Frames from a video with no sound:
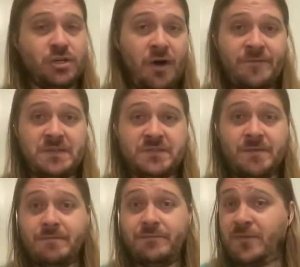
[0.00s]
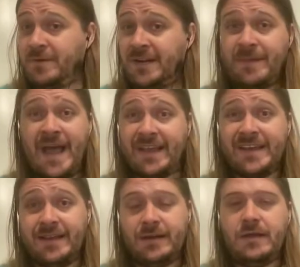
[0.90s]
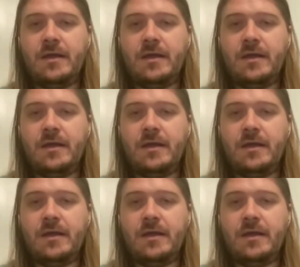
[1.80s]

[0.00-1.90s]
Dolphins from getting back in.